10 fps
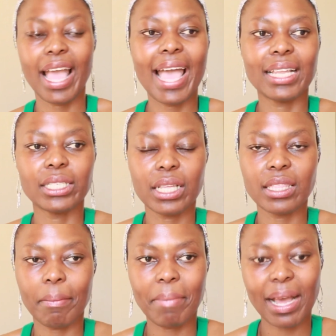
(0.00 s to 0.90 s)
And
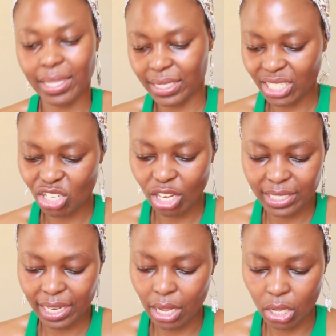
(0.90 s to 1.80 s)
the mother did not
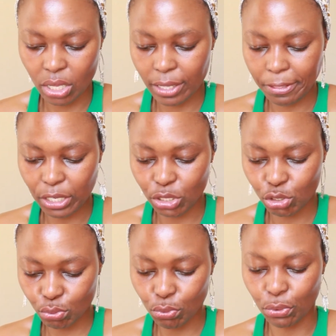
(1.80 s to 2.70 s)
tell the
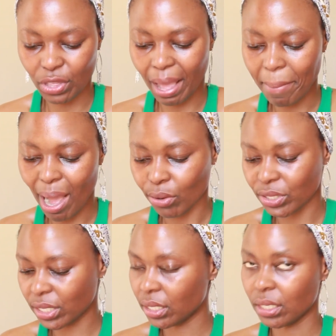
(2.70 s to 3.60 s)
truth
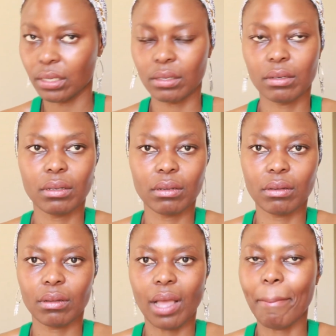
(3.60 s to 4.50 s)
about
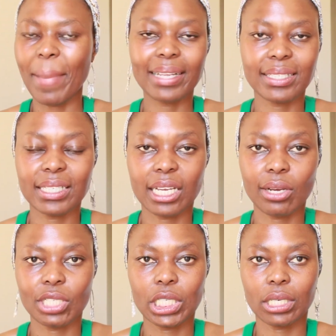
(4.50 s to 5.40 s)
abandoning
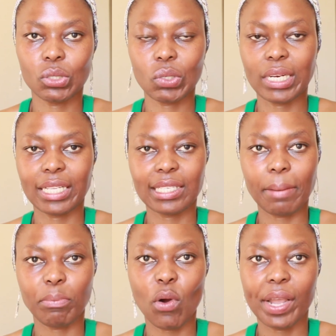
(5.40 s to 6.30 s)
her children at
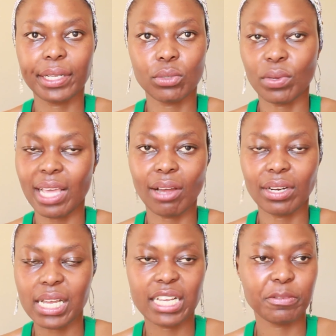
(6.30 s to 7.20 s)
some point without
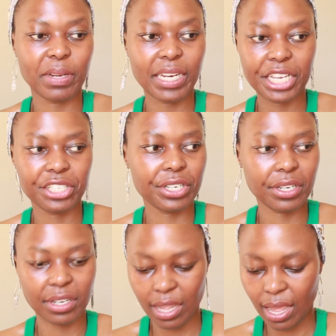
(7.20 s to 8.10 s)
an
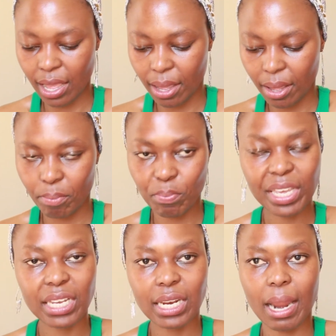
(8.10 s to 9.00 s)
explanation,
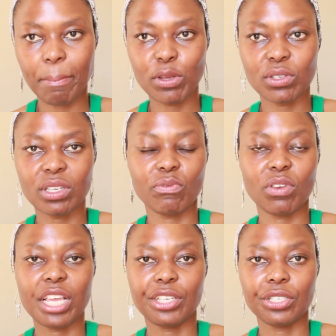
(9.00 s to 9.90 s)
being in an abusive
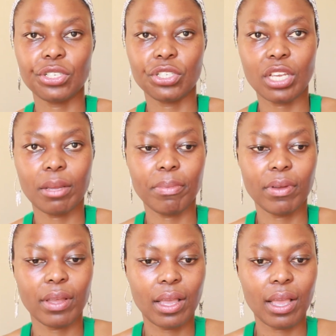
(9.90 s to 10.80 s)
relationship
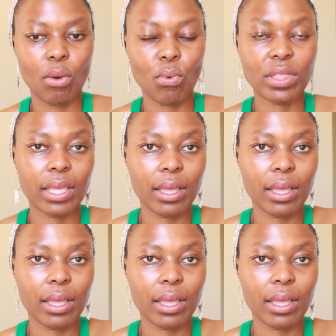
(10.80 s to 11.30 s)
with